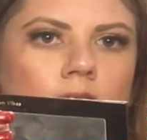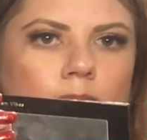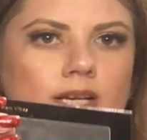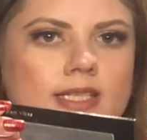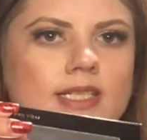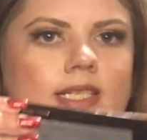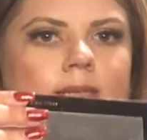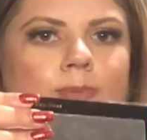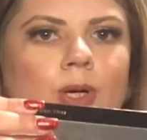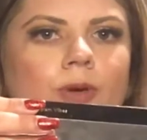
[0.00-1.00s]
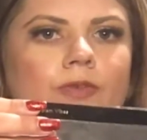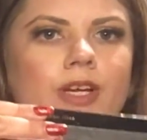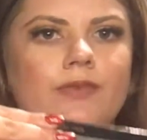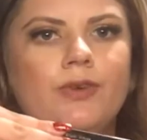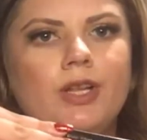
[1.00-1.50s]
because this is
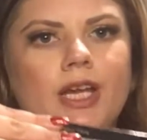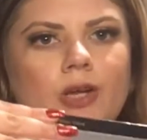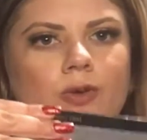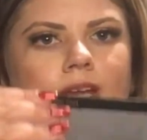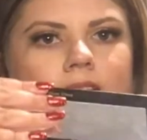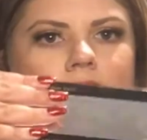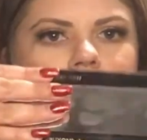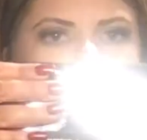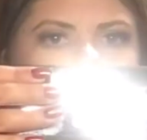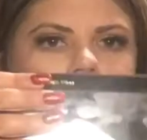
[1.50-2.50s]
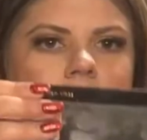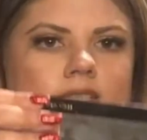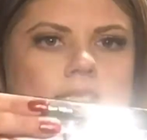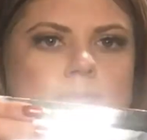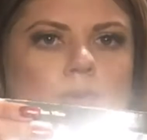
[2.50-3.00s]
perfect for like creating like
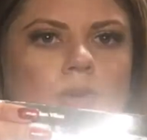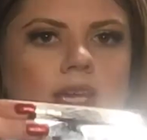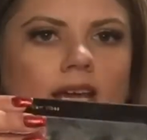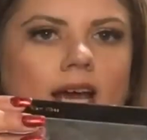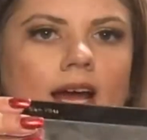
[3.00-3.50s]
smoky